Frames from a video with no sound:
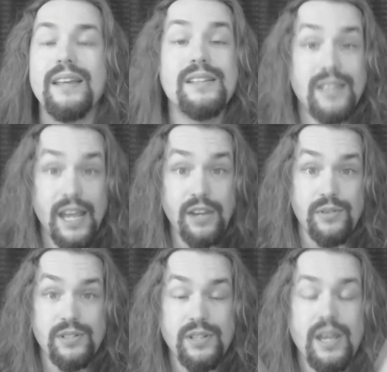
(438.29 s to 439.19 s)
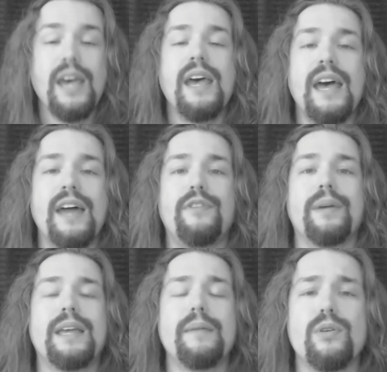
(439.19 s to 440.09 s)
It's dangerous. And from
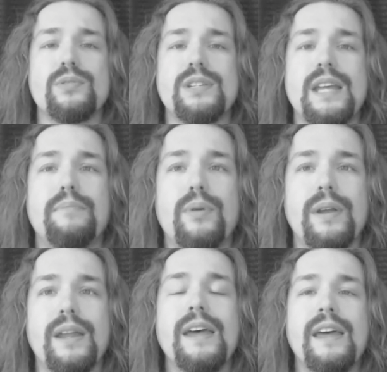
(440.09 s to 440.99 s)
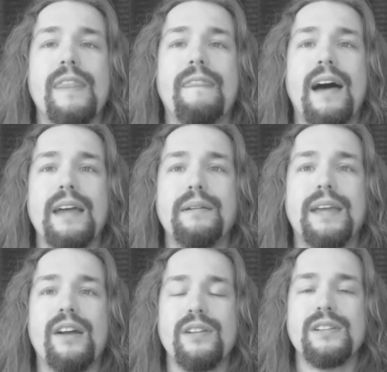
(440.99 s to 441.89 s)
a chemical standpoint, I
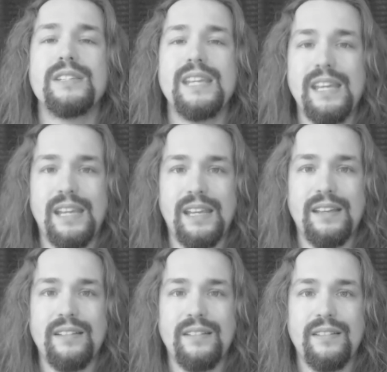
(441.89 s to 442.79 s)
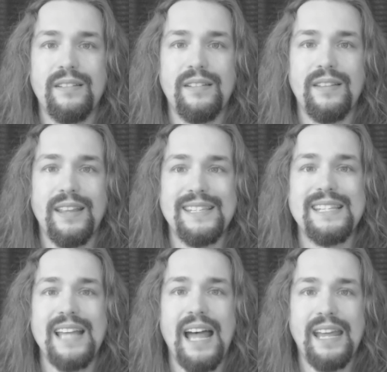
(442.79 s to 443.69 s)
guarantee that
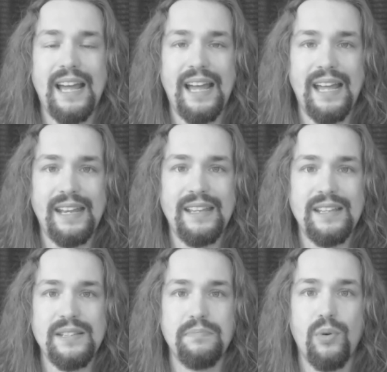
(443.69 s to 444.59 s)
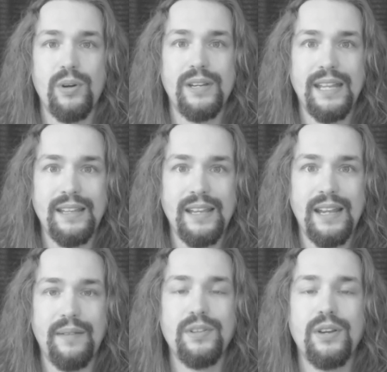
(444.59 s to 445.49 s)
cyanide is more deadly.
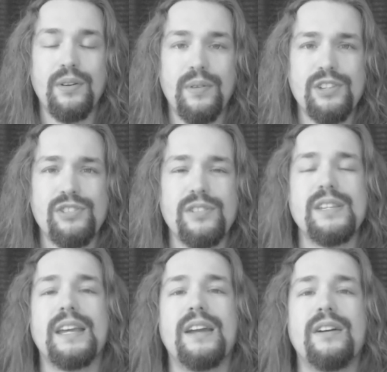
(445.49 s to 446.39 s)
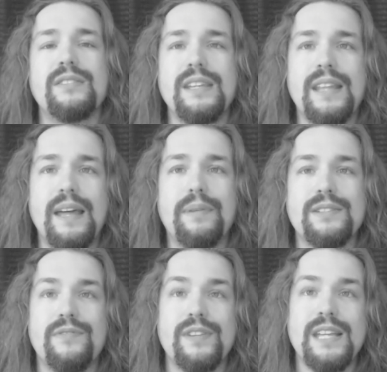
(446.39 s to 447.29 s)
I have to go. Well, I shouldn't say I guarantee that
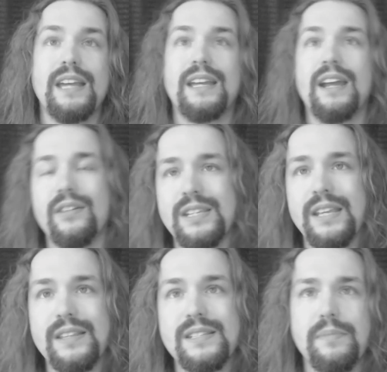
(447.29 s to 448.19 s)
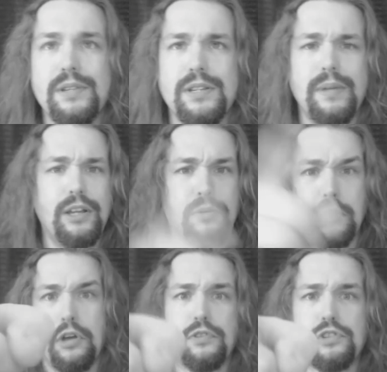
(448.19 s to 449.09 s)
because if I say I guarantee it, then somebody's going to be like, "Well,
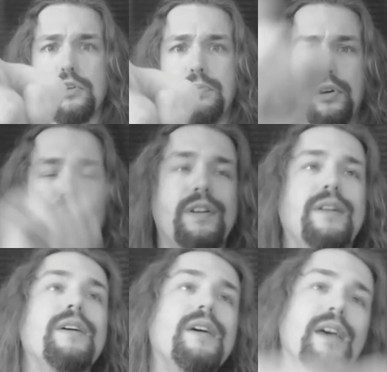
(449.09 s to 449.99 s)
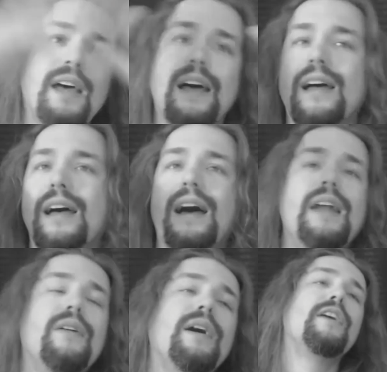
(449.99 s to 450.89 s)
you have to show proof." And
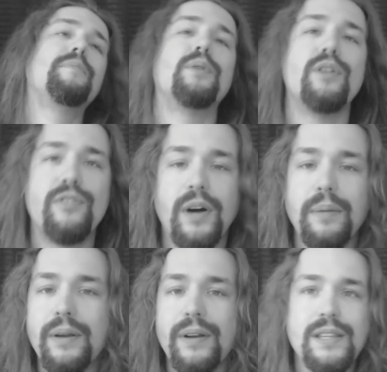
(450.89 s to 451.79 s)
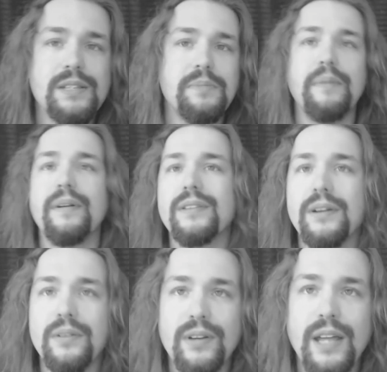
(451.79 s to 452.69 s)
I have proof on me right this moment. I have to
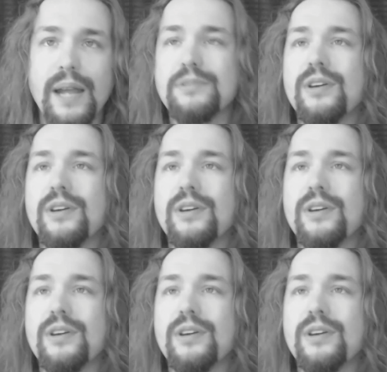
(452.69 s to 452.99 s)
go look it up.